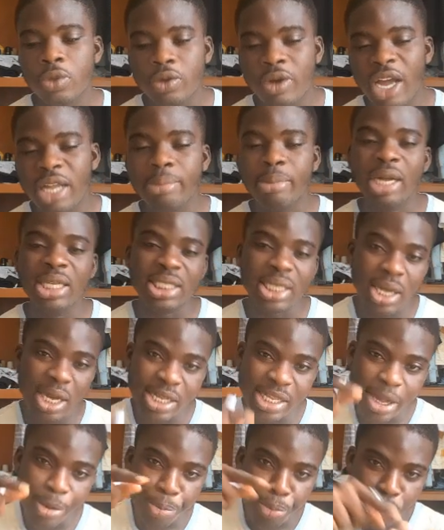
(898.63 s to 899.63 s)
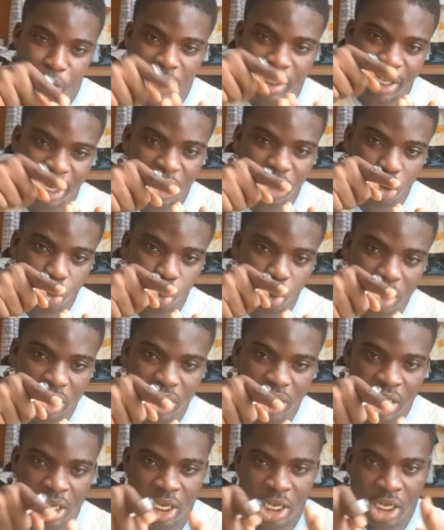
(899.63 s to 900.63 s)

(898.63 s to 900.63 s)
right? But the point at which